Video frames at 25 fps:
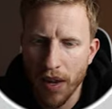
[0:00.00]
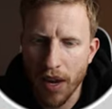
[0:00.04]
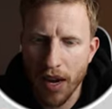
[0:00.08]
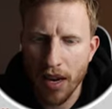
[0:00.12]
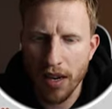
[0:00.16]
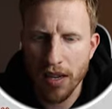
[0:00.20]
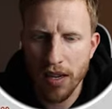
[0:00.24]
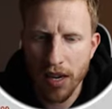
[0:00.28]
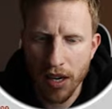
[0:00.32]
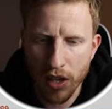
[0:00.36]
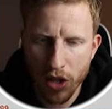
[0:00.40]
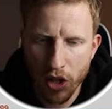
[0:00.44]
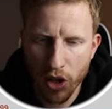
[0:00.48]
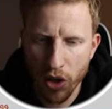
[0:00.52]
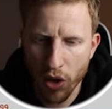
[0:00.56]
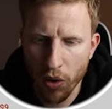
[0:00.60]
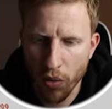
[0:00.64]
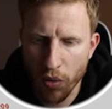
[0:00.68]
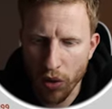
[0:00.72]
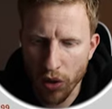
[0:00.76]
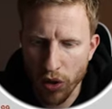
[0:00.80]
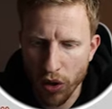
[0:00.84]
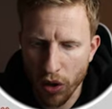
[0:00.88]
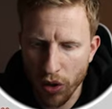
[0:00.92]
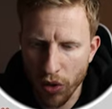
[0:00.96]
it did
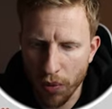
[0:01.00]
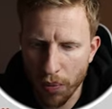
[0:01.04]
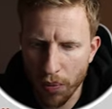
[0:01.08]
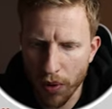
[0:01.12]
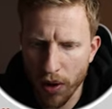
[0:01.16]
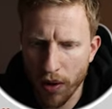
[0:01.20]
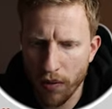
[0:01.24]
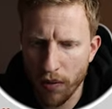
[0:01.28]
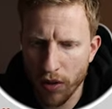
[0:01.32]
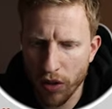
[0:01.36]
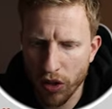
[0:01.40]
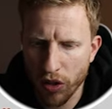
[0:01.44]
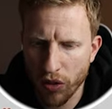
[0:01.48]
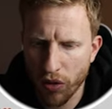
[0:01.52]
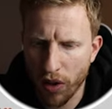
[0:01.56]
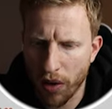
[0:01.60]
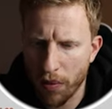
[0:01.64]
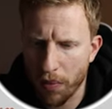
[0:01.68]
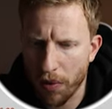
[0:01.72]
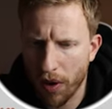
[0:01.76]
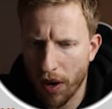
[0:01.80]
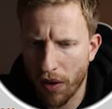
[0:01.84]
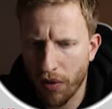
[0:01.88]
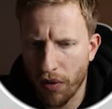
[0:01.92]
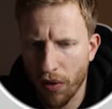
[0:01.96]
show us on the previous
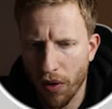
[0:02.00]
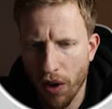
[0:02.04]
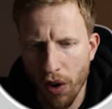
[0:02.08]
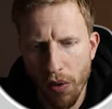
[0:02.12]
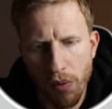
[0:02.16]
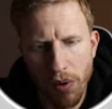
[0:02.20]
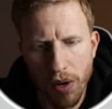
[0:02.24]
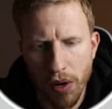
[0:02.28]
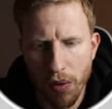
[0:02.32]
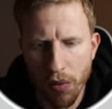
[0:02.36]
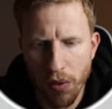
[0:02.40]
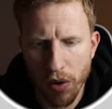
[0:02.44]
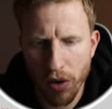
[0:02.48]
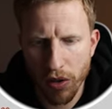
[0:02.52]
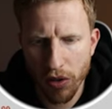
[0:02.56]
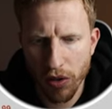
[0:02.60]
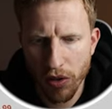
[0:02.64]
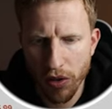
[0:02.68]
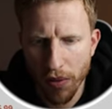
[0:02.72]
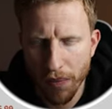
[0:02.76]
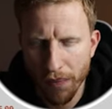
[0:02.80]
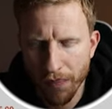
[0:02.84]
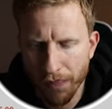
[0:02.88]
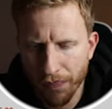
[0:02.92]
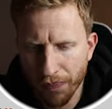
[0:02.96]
screen, but I forgot what it
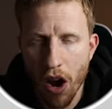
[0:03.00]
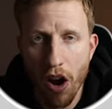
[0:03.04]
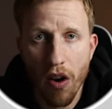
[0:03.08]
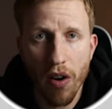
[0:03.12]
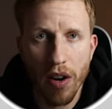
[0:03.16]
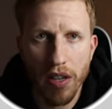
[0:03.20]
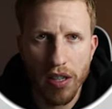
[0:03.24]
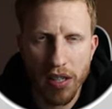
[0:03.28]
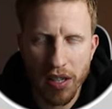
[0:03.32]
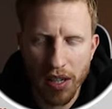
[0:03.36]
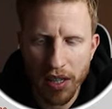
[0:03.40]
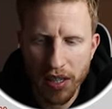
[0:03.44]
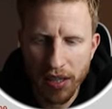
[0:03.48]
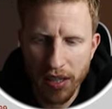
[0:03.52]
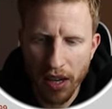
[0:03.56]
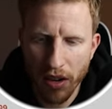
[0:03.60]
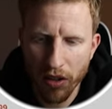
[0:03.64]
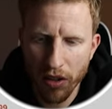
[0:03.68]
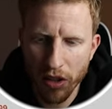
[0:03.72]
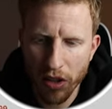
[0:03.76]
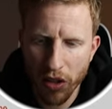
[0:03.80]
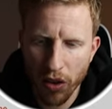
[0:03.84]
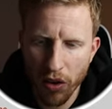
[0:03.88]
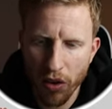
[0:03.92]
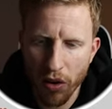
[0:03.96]
was. All right, so this
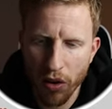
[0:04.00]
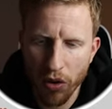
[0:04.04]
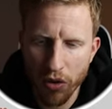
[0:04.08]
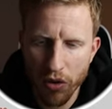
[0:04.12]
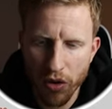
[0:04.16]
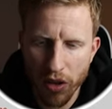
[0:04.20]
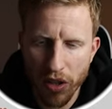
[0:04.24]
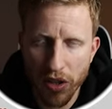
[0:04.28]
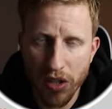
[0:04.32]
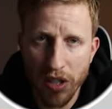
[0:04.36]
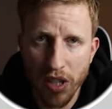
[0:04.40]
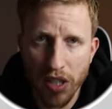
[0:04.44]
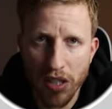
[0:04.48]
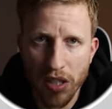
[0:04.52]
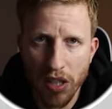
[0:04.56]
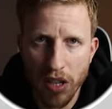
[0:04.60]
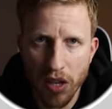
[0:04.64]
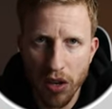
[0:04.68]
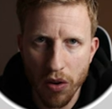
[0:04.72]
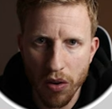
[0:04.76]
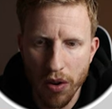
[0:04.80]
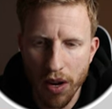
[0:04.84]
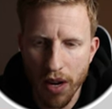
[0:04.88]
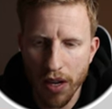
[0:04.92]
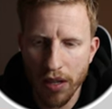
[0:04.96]
seller is doing 160
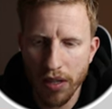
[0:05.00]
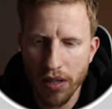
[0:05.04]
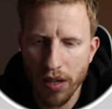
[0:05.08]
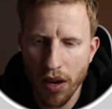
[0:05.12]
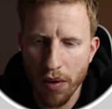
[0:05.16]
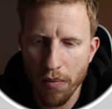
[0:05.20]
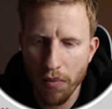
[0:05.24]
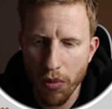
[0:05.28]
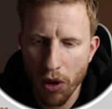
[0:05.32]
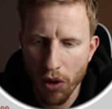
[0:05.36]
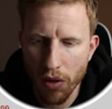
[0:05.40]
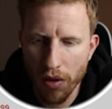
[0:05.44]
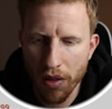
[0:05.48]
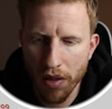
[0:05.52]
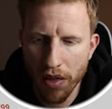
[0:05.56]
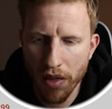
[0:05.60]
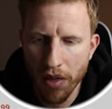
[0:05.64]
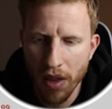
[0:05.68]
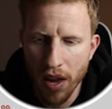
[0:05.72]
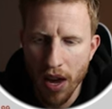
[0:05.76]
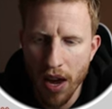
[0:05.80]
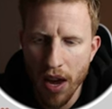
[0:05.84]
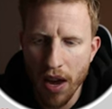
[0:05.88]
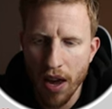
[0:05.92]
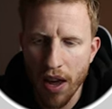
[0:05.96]
units a month,
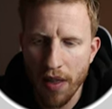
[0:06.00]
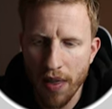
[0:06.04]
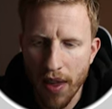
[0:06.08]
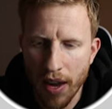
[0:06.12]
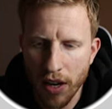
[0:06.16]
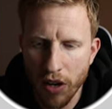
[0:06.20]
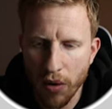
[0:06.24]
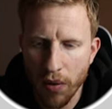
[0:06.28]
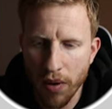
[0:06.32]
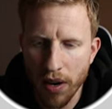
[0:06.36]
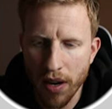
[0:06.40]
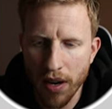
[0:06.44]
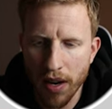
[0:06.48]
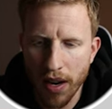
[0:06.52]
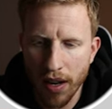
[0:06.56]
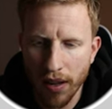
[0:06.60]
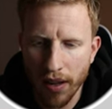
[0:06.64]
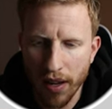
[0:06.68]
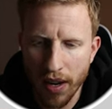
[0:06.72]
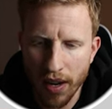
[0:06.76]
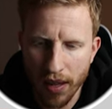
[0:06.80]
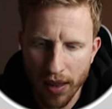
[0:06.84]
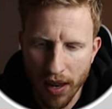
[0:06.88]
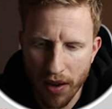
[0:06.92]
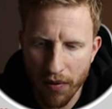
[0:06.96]
and they're doing
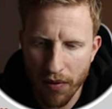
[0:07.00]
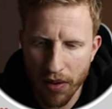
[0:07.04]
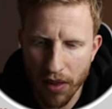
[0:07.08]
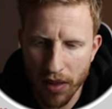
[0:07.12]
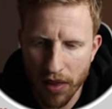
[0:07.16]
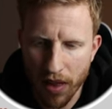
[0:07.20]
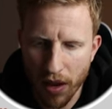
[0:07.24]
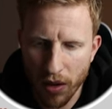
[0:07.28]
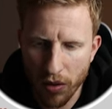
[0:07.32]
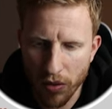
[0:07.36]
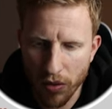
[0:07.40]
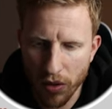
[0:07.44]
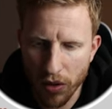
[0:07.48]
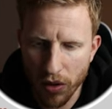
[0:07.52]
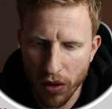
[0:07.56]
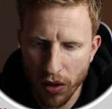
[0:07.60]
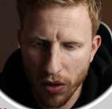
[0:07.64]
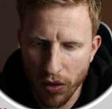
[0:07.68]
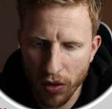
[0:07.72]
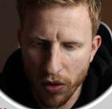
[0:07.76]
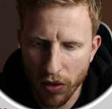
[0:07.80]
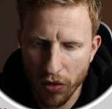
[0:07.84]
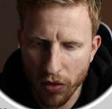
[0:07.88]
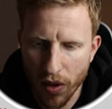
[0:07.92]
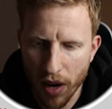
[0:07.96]
nearly
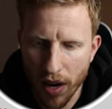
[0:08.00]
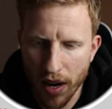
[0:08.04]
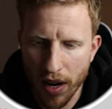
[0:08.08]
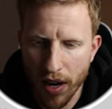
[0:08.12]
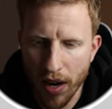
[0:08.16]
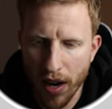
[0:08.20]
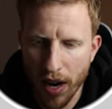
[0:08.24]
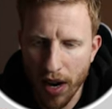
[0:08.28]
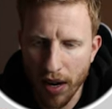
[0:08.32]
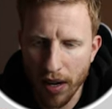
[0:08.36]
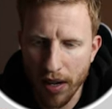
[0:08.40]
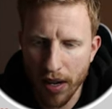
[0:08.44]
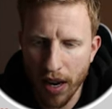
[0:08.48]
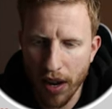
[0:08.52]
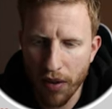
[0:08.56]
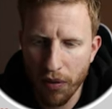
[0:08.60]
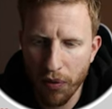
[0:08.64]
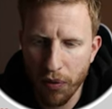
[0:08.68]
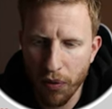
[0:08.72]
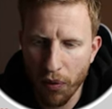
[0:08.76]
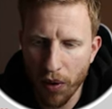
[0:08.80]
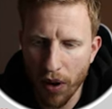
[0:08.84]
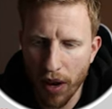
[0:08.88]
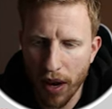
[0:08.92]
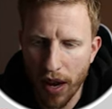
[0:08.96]
$11,000, right? And
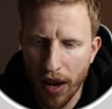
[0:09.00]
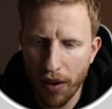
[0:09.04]
if